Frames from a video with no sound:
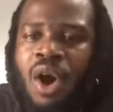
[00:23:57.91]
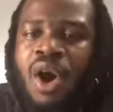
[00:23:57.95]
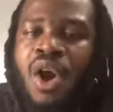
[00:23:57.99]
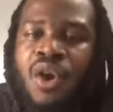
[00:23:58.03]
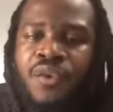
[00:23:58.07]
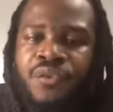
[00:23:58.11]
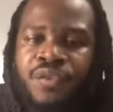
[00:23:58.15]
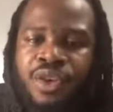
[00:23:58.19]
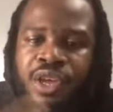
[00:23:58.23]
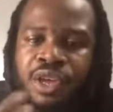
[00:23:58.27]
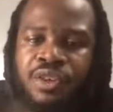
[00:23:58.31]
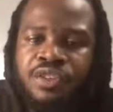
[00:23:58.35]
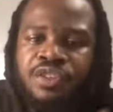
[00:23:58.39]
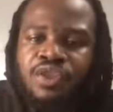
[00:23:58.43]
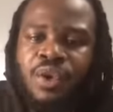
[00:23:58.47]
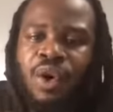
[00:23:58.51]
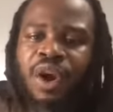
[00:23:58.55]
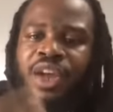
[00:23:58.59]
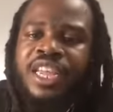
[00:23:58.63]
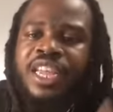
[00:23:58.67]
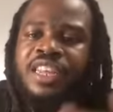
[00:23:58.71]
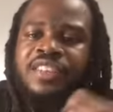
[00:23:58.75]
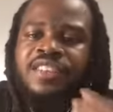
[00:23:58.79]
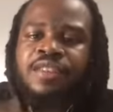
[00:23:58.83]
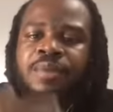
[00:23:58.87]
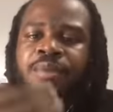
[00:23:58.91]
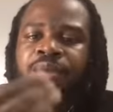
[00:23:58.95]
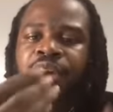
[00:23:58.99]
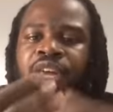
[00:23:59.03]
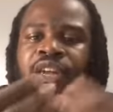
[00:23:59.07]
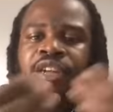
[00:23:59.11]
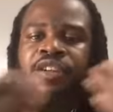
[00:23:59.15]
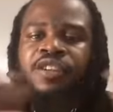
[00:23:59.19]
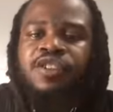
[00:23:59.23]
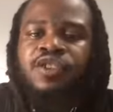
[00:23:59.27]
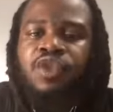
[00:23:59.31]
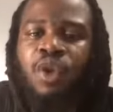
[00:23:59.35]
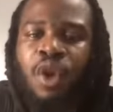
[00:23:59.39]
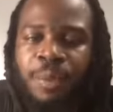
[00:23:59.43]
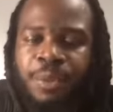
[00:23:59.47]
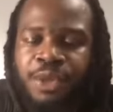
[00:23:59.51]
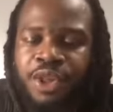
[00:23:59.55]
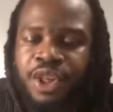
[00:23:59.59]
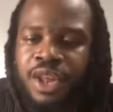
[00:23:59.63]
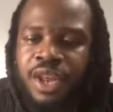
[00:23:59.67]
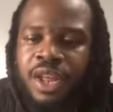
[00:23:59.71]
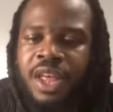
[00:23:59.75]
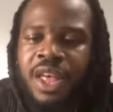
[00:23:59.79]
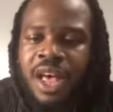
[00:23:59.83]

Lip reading: so you can start getting some good absorption. A